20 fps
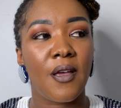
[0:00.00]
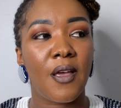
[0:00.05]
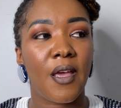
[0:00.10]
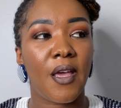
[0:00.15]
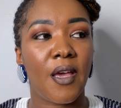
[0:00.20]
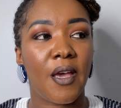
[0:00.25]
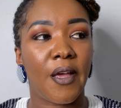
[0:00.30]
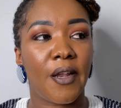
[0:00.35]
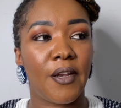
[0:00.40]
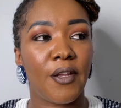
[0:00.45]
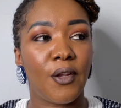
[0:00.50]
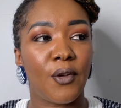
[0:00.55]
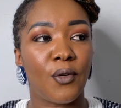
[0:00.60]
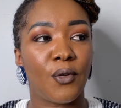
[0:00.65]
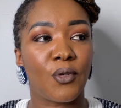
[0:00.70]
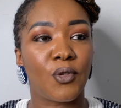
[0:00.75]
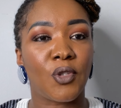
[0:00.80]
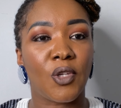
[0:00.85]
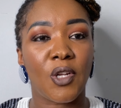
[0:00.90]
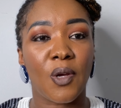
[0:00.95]
And, you know,
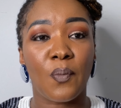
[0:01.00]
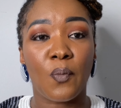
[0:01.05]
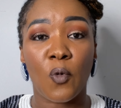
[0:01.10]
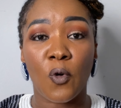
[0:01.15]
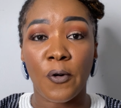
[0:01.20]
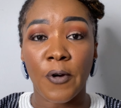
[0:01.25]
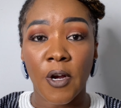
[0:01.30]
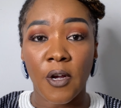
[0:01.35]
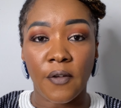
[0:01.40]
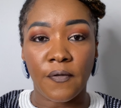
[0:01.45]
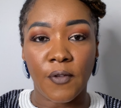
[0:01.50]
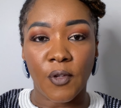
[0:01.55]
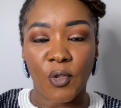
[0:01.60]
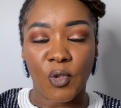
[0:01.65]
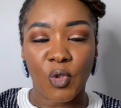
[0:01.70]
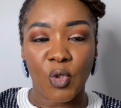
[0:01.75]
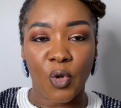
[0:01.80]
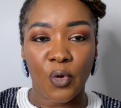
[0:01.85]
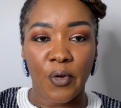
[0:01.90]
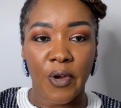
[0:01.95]
so the moral of the
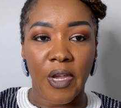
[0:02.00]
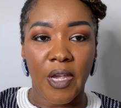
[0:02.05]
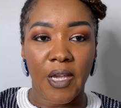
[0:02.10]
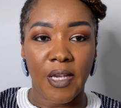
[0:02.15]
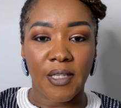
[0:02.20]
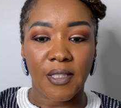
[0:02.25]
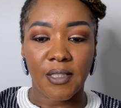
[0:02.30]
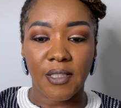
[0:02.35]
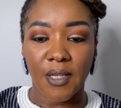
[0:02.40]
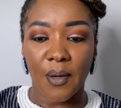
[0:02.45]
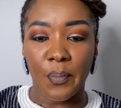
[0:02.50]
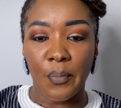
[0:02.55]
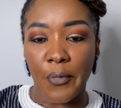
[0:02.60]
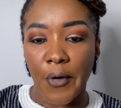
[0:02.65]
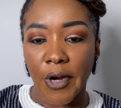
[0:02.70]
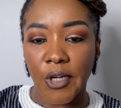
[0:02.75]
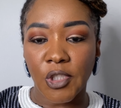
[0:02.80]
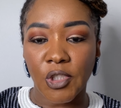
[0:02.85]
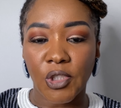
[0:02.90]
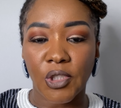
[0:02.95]
story is
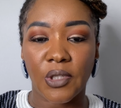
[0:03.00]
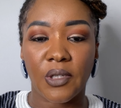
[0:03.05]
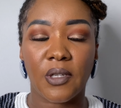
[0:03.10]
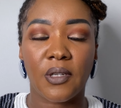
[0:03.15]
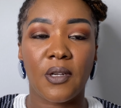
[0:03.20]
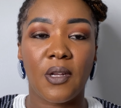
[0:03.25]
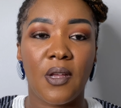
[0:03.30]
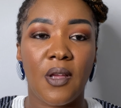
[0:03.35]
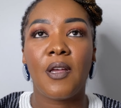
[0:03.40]
suppression.